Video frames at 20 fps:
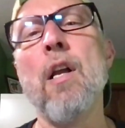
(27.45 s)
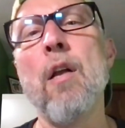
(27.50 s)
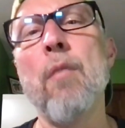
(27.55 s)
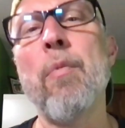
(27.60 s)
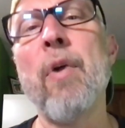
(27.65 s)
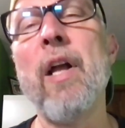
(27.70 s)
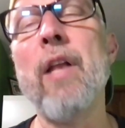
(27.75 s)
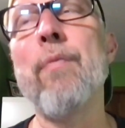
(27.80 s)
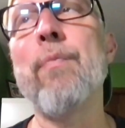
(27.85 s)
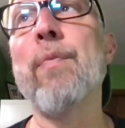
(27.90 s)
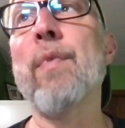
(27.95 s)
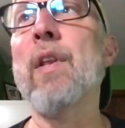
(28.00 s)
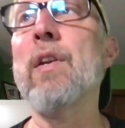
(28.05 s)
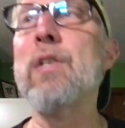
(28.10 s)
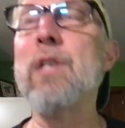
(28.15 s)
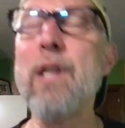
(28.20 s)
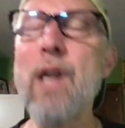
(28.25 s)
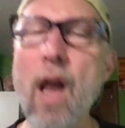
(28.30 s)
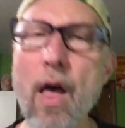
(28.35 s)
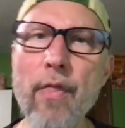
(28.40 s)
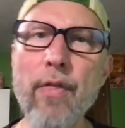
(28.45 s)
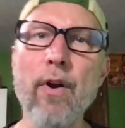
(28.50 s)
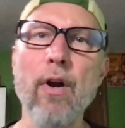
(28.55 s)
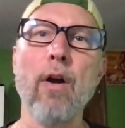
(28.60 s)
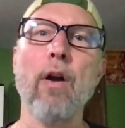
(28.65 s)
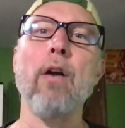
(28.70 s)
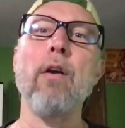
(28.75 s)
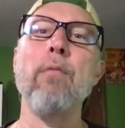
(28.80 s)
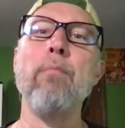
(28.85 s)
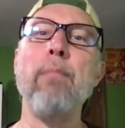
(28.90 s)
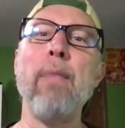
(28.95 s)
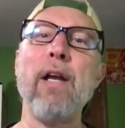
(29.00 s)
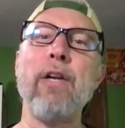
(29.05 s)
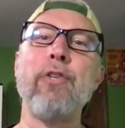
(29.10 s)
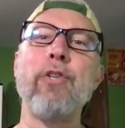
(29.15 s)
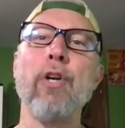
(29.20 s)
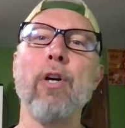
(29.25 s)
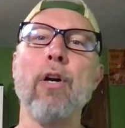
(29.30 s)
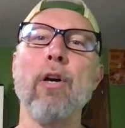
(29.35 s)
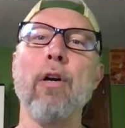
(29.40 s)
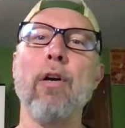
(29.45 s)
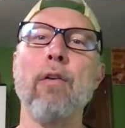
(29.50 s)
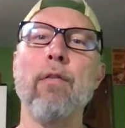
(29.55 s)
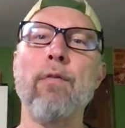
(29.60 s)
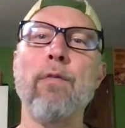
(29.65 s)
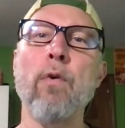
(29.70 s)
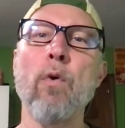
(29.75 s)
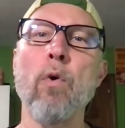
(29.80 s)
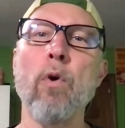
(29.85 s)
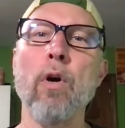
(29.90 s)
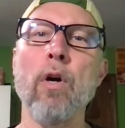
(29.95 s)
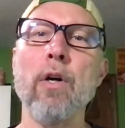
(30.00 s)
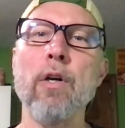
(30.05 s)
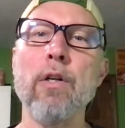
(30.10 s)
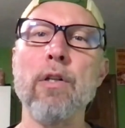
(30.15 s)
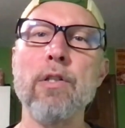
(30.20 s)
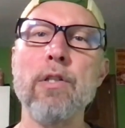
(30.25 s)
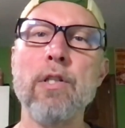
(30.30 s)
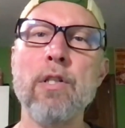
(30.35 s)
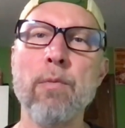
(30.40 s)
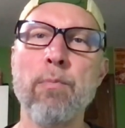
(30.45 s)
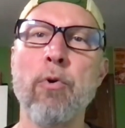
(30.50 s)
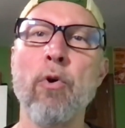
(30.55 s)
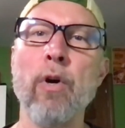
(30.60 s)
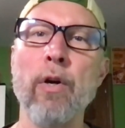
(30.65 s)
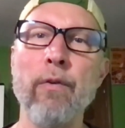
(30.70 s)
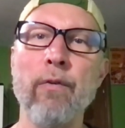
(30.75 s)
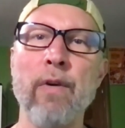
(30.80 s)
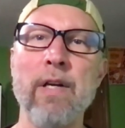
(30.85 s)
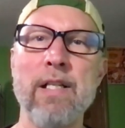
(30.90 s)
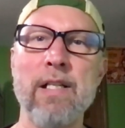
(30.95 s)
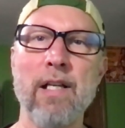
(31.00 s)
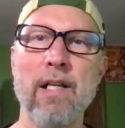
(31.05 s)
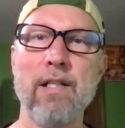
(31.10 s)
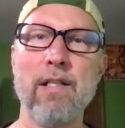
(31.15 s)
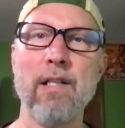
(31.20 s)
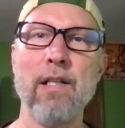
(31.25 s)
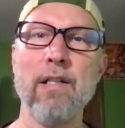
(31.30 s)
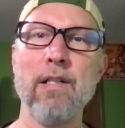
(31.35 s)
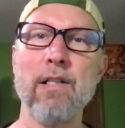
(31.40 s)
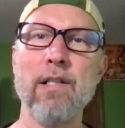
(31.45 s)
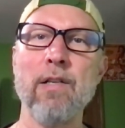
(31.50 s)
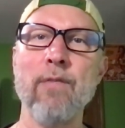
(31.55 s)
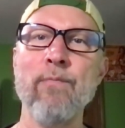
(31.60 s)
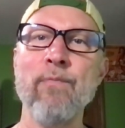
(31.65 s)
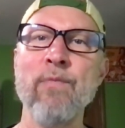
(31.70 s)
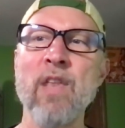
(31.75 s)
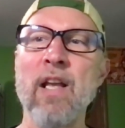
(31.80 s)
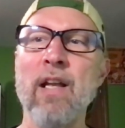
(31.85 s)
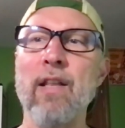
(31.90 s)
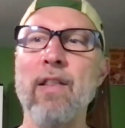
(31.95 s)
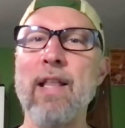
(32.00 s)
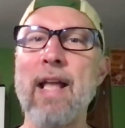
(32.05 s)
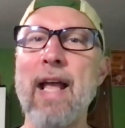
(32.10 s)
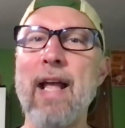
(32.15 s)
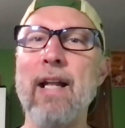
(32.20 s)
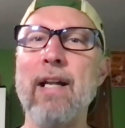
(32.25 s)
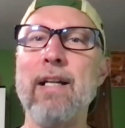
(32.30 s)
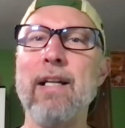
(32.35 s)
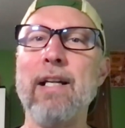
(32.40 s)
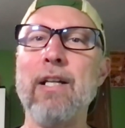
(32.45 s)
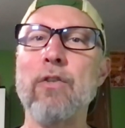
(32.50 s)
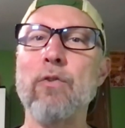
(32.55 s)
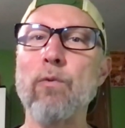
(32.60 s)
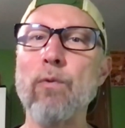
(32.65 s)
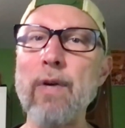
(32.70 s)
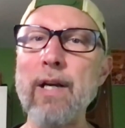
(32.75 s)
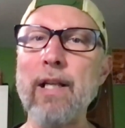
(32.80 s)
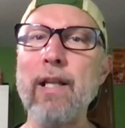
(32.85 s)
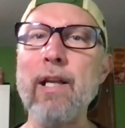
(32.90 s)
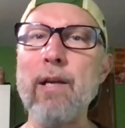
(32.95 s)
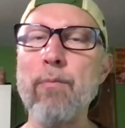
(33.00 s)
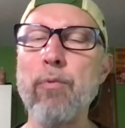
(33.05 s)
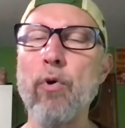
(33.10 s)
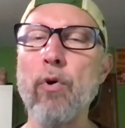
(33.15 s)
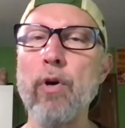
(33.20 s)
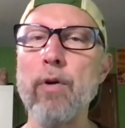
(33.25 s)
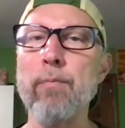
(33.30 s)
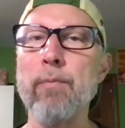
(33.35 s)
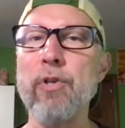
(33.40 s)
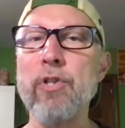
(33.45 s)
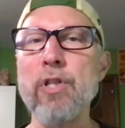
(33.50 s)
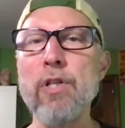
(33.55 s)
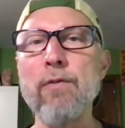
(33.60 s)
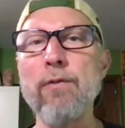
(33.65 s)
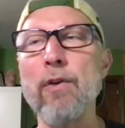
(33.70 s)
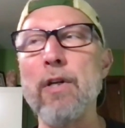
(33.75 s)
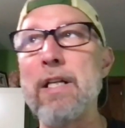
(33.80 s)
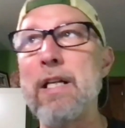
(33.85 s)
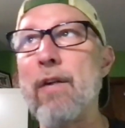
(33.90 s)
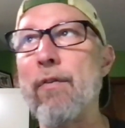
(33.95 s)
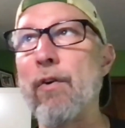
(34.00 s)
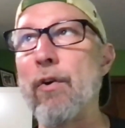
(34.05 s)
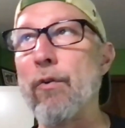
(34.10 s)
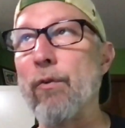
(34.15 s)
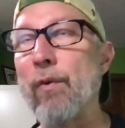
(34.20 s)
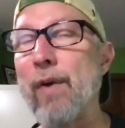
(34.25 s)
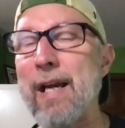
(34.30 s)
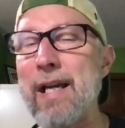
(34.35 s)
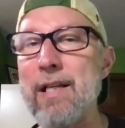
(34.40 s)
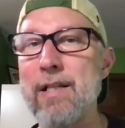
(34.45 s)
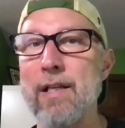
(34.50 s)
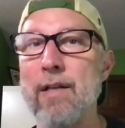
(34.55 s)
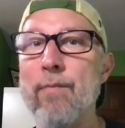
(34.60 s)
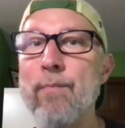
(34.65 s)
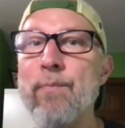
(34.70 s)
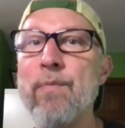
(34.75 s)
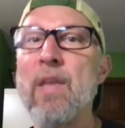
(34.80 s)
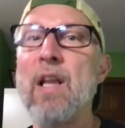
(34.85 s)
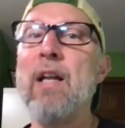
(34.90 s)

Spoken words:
But there's another measure for support and resistance that is really important, but just for a different reason,